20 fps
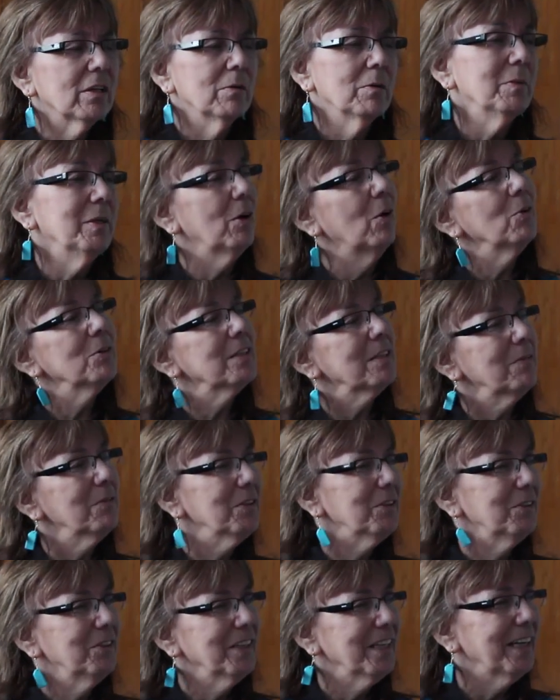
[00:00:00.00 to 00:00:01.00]
You mean,
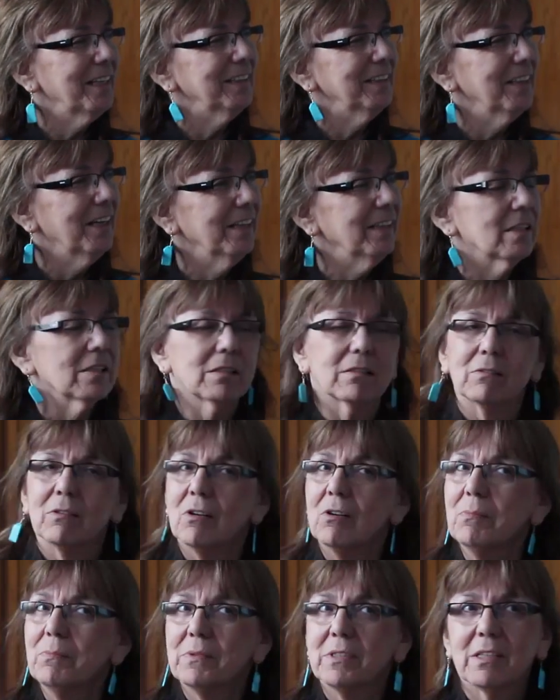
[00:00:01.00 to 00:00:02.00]
7:30 at night? I said,
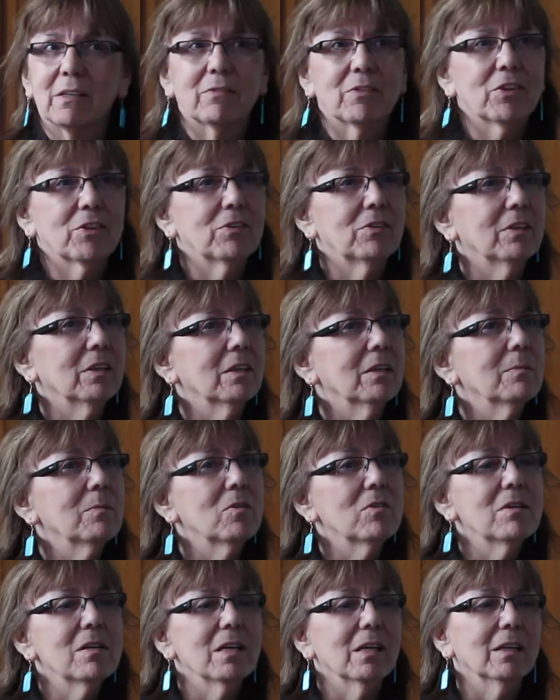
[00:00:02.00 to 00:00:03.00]
nope, 7:30 in the
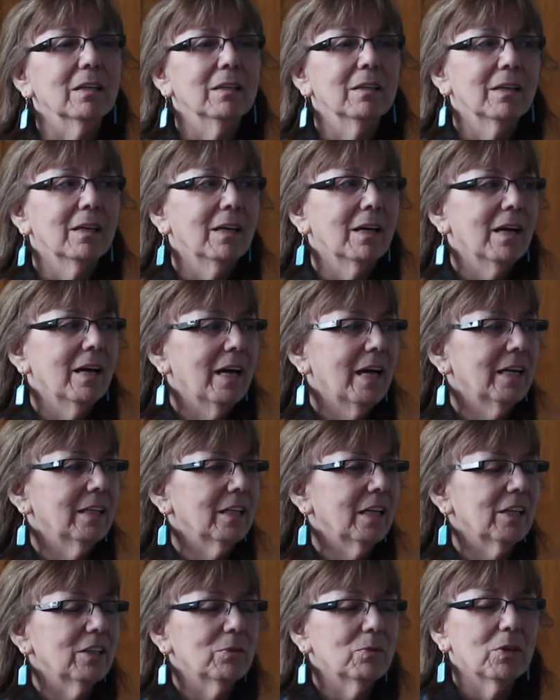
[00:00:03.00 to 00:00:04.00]
morning. And
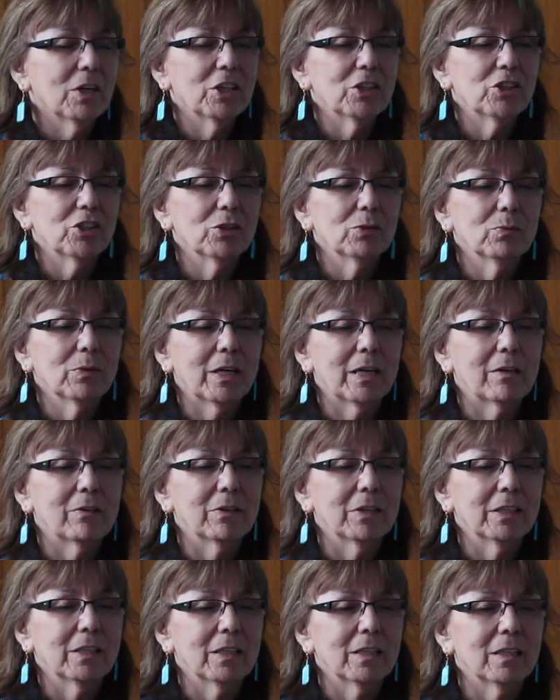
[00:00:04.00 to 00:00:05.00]
I don't want you
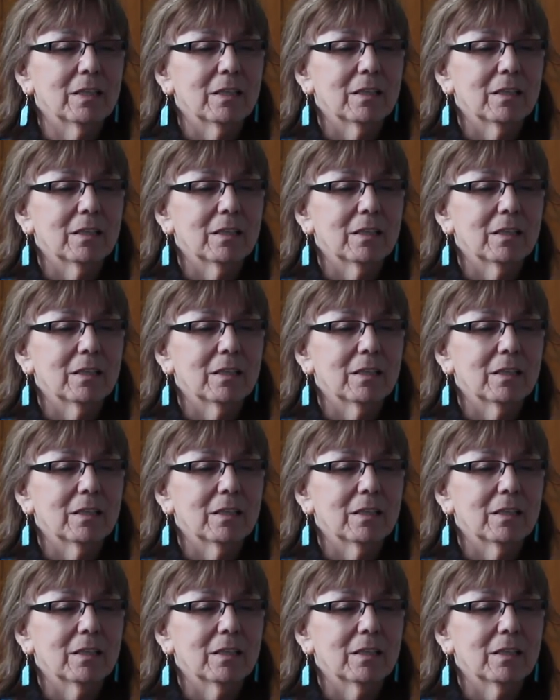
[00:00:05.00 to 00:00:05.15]
wearing,